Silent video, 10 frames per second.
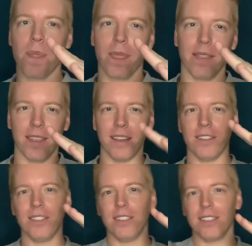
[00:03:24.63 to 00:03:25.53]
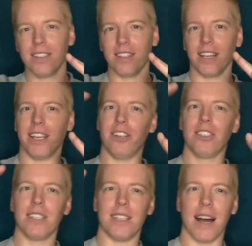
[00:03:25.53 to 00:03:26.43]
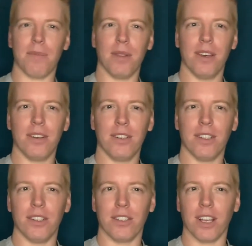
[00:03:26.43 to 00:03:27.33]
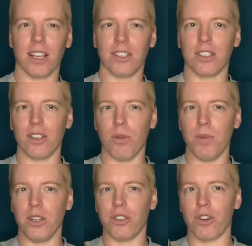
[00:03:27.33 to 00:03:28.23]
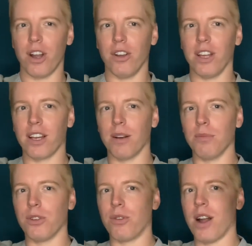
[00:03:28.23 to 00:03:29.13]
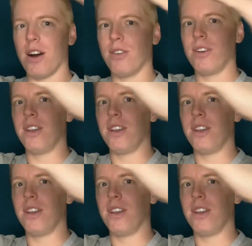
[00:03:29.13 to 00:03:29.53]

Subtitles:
The hill, like here's the top of the hill, and there's like a sloping trail that comes around,